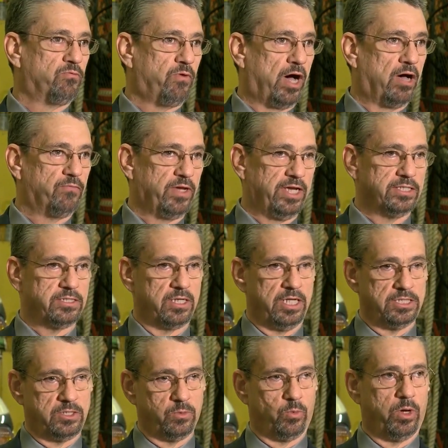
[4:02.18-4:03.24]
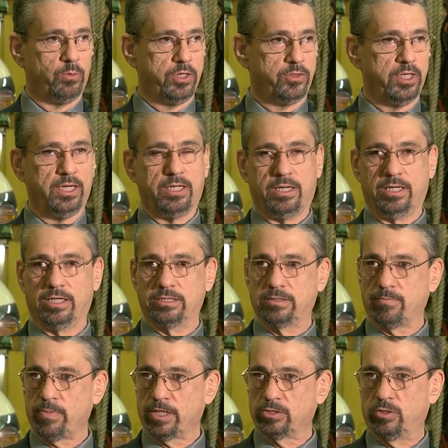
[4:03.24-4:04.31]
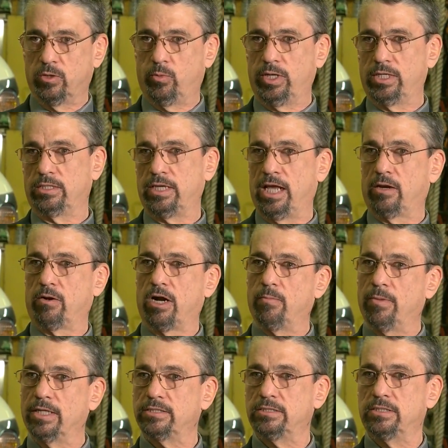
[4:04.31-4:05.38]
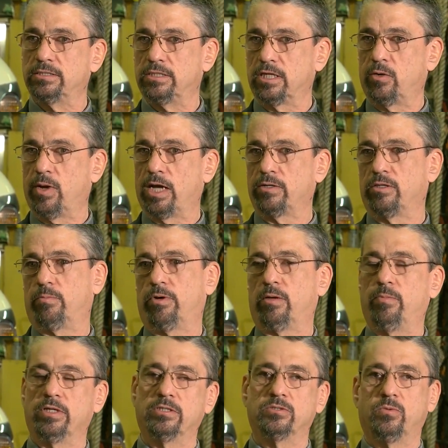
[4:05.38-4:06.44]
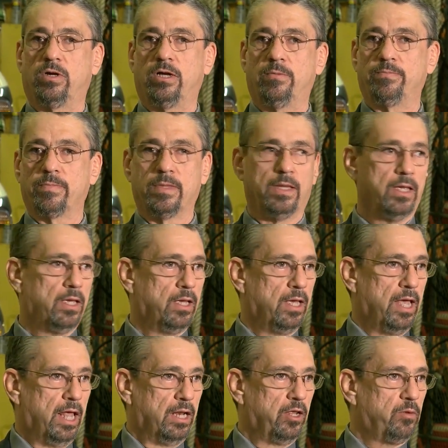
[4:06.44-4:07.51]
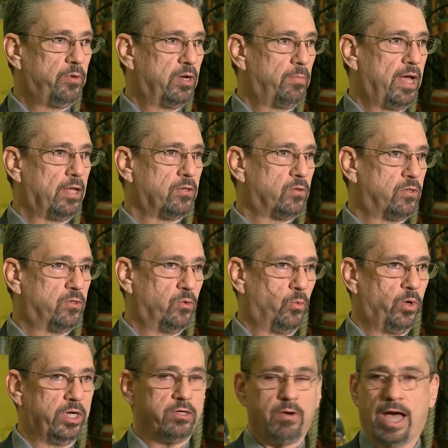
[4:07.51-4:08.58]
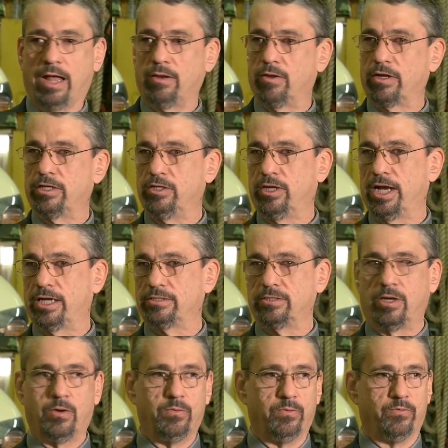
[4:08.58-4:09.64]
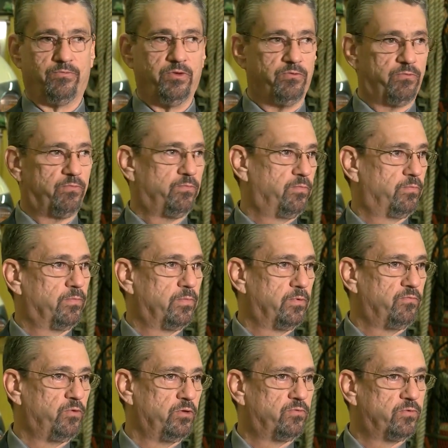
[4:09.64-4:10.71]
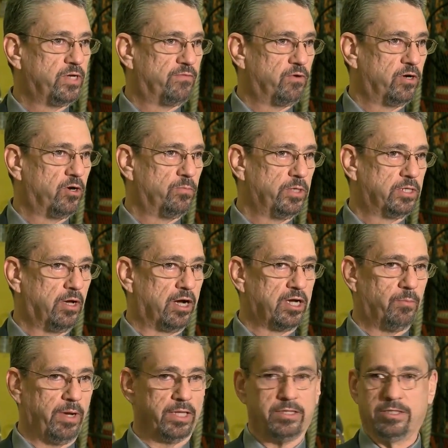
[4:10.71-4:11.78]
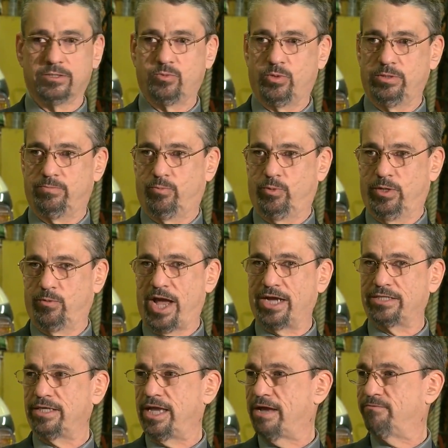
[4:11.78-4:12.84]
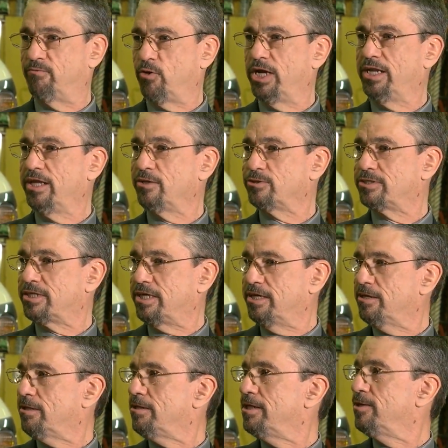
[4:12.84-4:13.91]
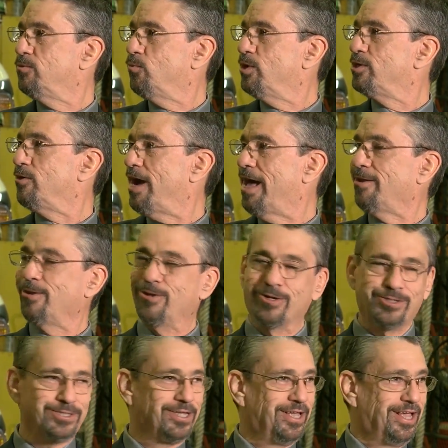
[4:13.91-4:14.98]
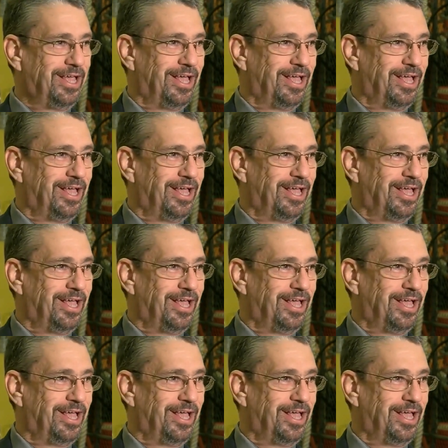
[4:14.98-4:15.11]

evolving, is it, is it what we think it is, so that we can tailor our messages that go out to the public as well. A little bit about the winter outlook, and you guys know if you've if you've ever heard me talk about this, we, we actually have very little skill in winter outlooks.